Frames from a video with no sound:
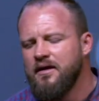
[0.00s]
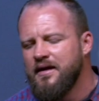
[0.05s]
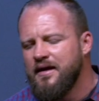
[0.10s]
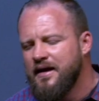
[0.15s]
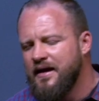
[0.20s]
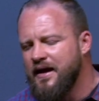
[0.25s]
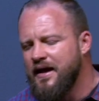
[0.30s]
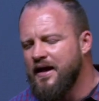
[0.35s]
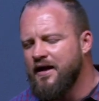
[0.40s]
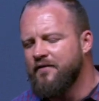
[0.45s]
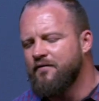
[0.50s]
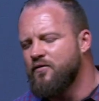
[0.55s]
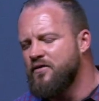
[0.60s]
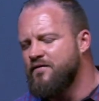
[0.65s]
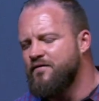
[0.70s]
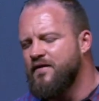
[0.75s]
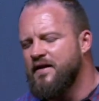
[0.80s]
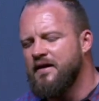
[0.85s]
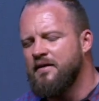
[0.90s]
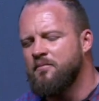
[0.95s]
and every
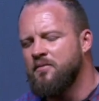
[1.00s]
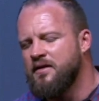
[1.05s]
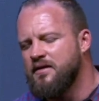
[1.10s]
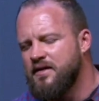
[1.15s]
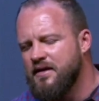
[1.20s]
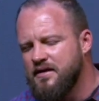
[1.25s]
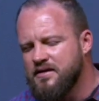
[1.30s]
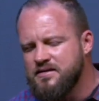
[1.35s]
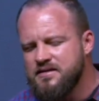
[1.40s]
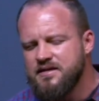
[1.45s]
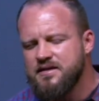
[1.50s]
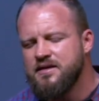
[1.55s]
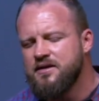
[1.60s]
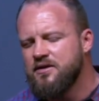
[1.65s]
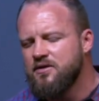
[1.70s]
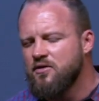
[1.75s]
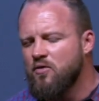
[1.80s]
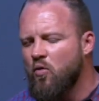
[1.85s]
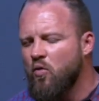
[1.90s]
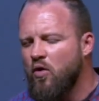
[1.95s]
family that is
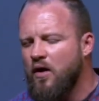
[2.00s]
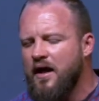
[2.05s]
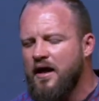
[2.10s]
here or